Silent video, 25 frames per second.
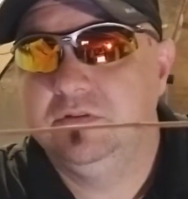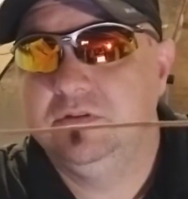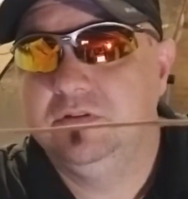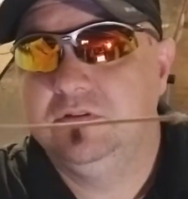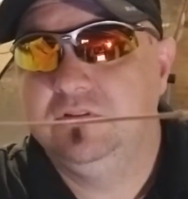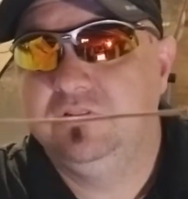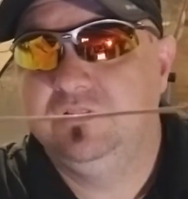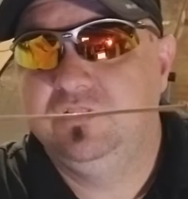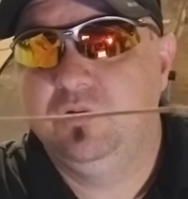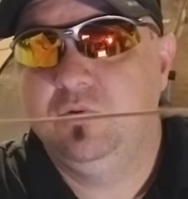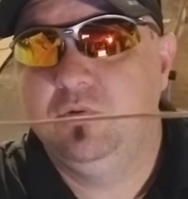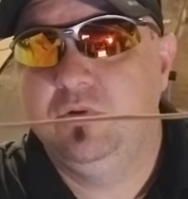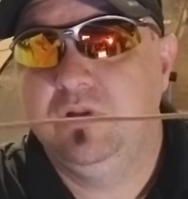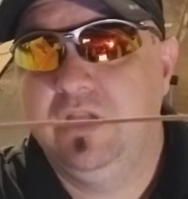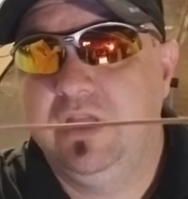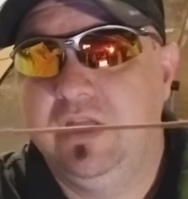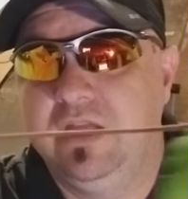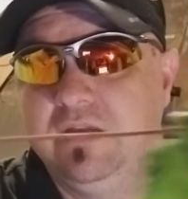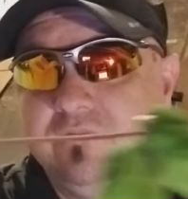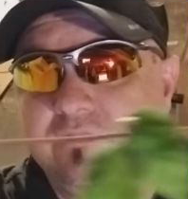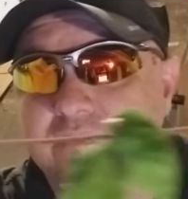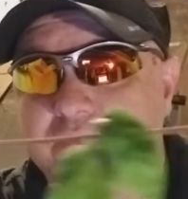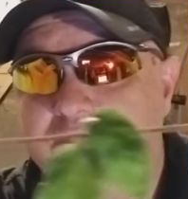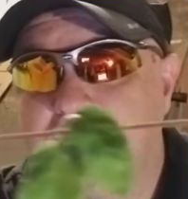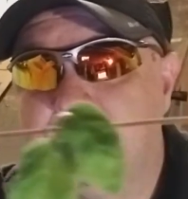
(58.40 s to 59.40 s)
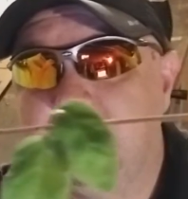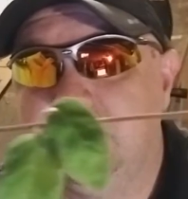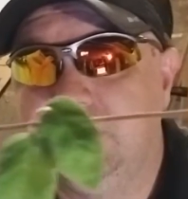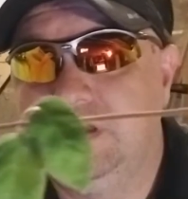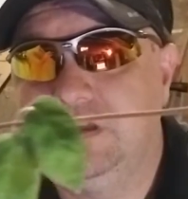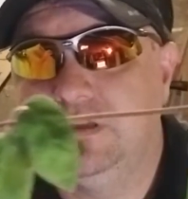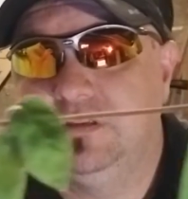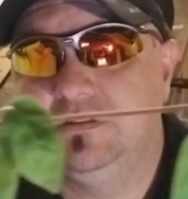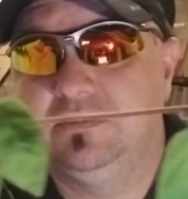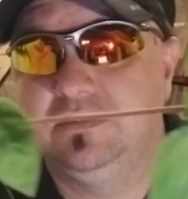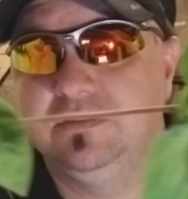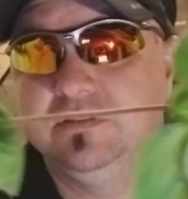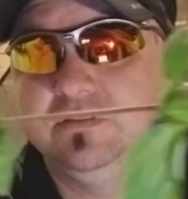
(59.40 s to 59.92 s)
2.5 to 3
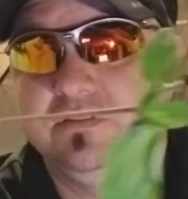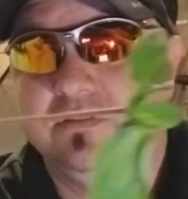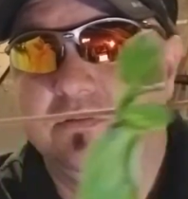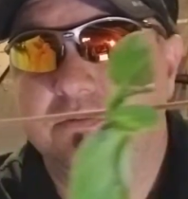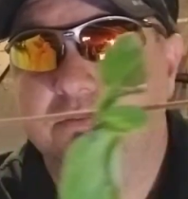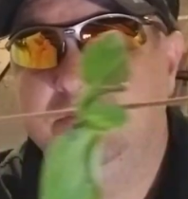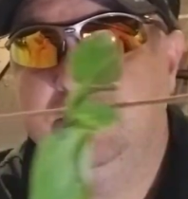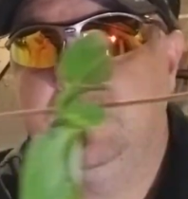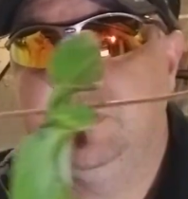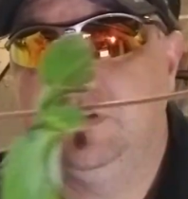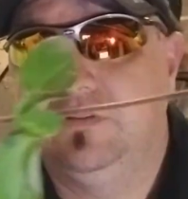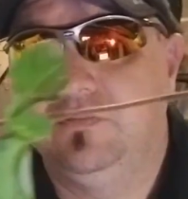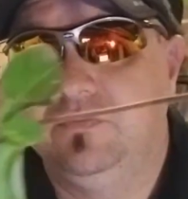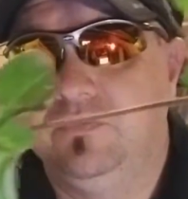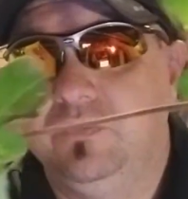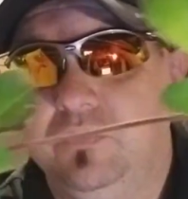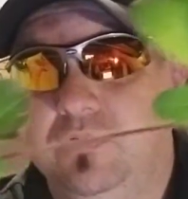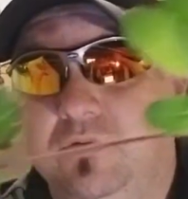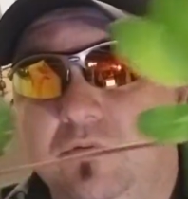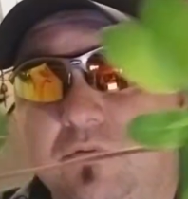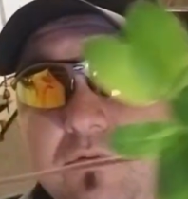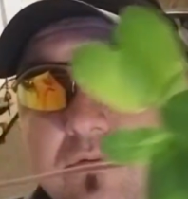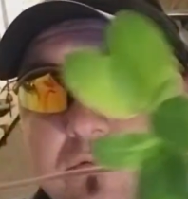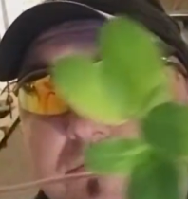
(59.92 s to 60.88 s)
inches, you'll see a few